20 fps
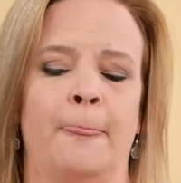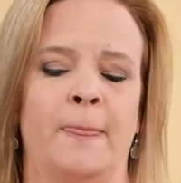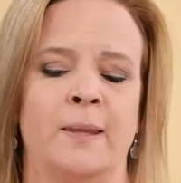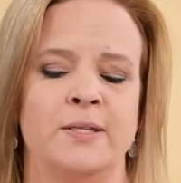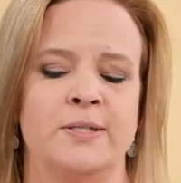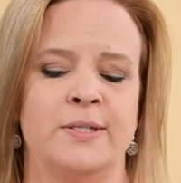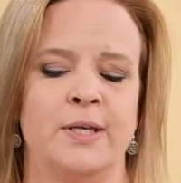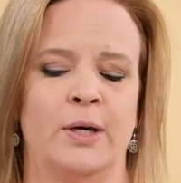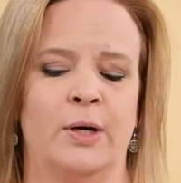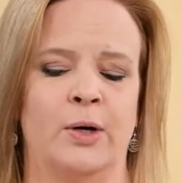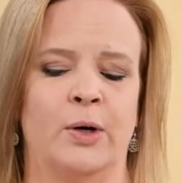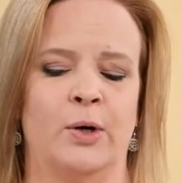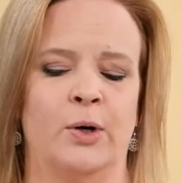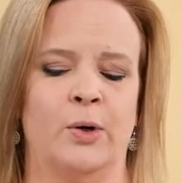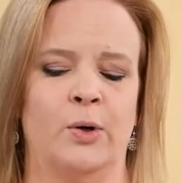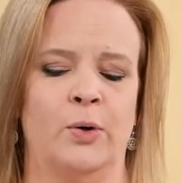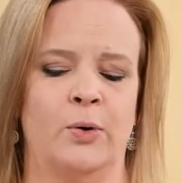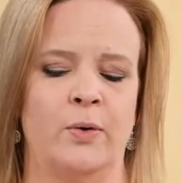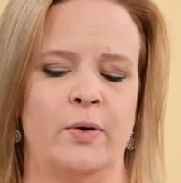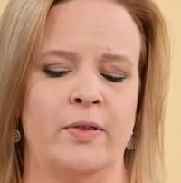
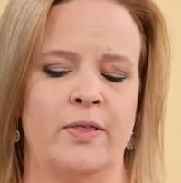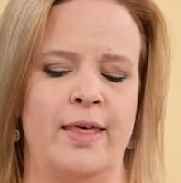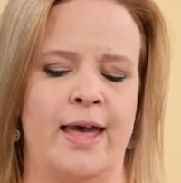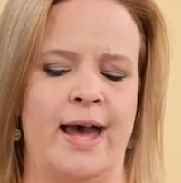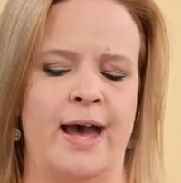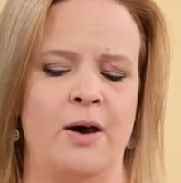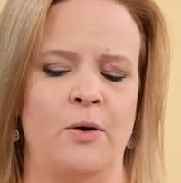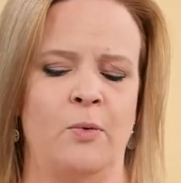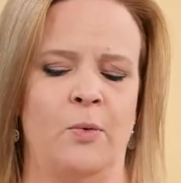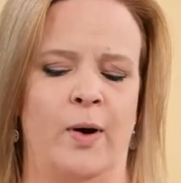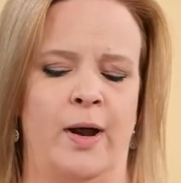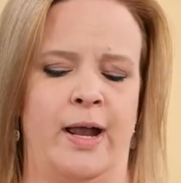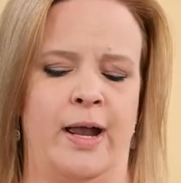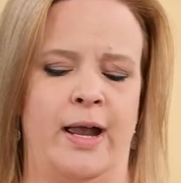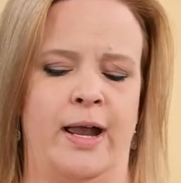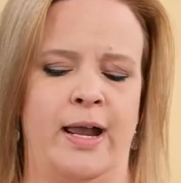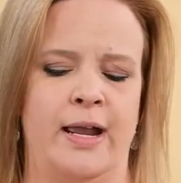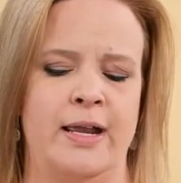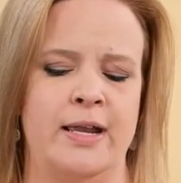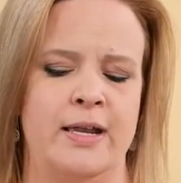So that
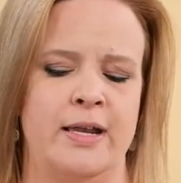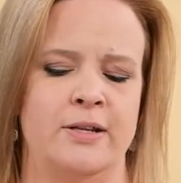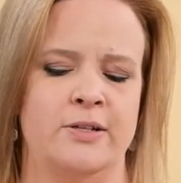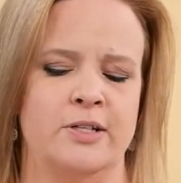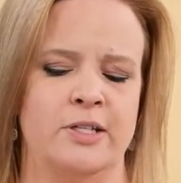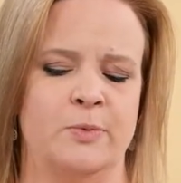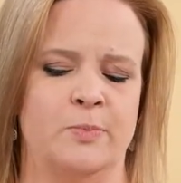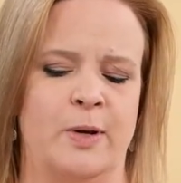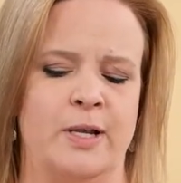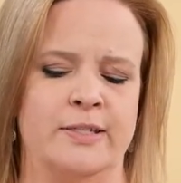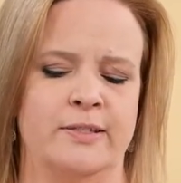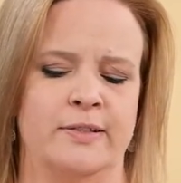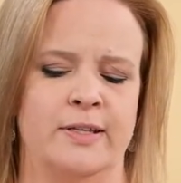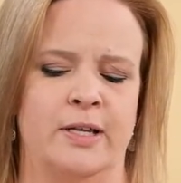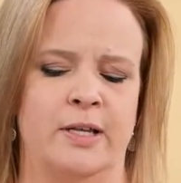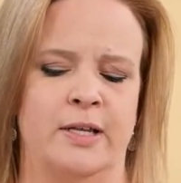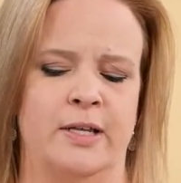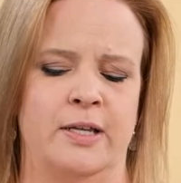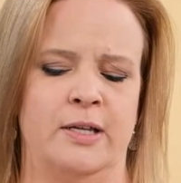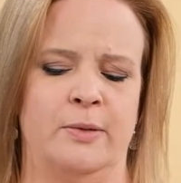way, it just
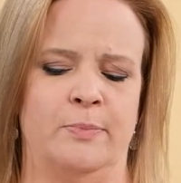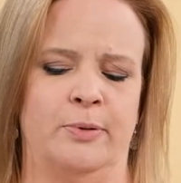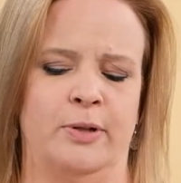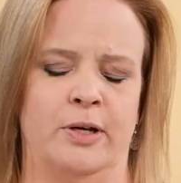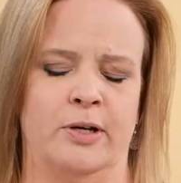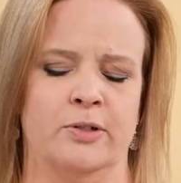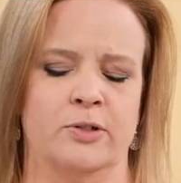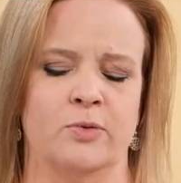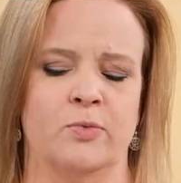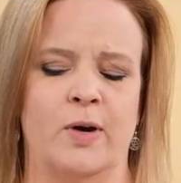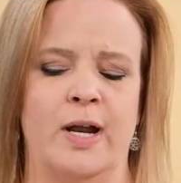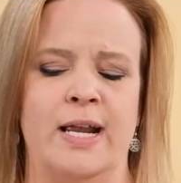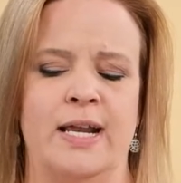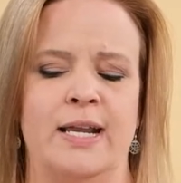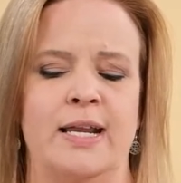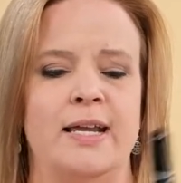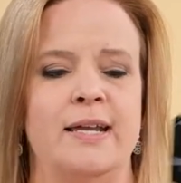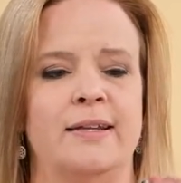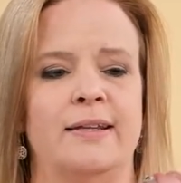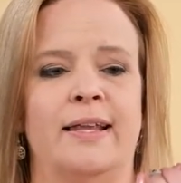basically plugs right
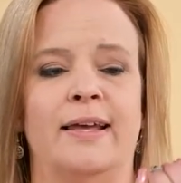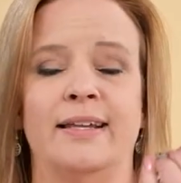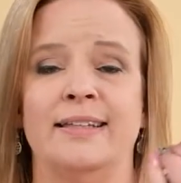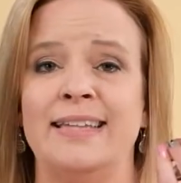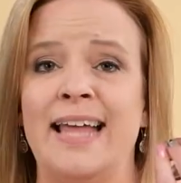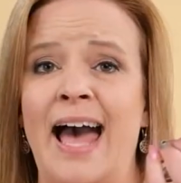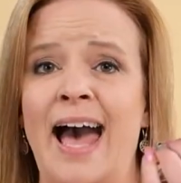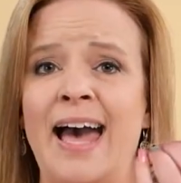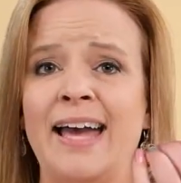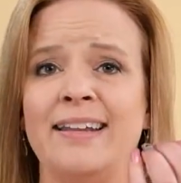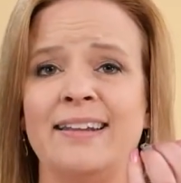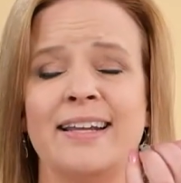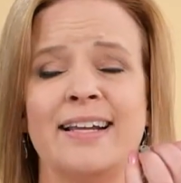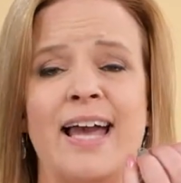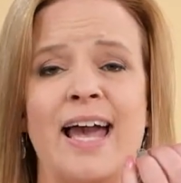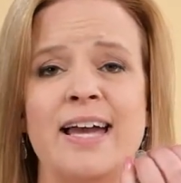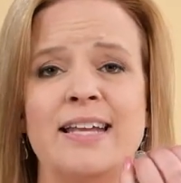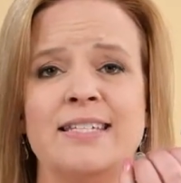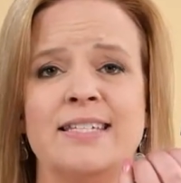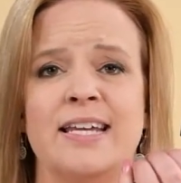in like that, like a
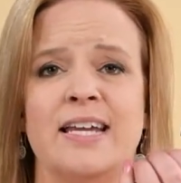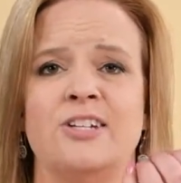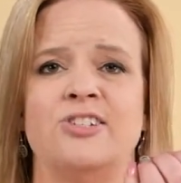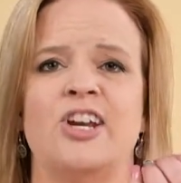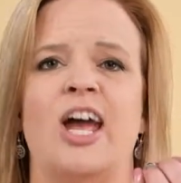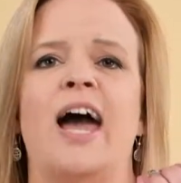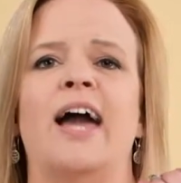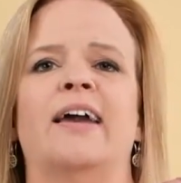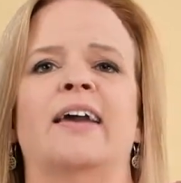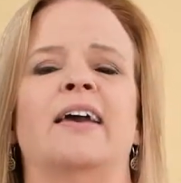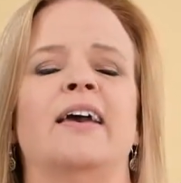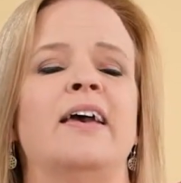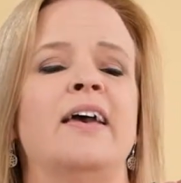headset jack,